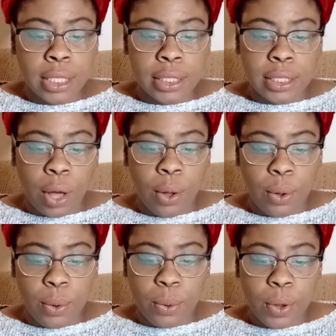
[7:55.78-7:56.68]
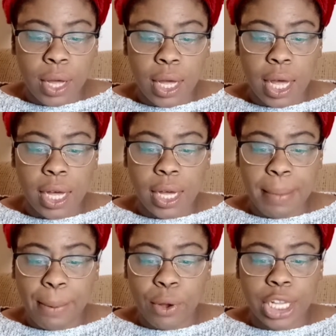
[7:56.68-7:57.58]
So
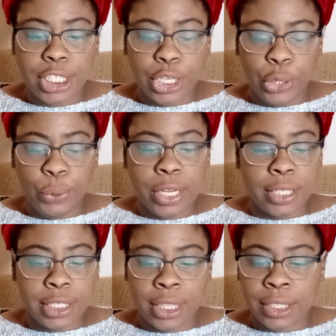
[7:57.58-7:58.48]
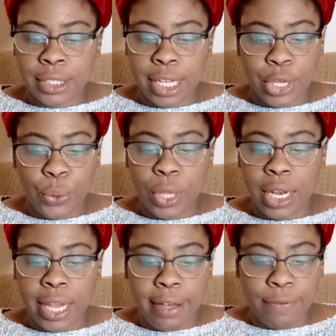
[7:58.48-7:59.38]
I want to tell you
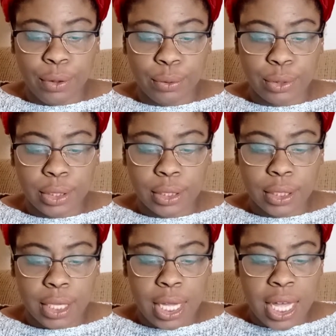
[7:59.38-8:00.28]
the levels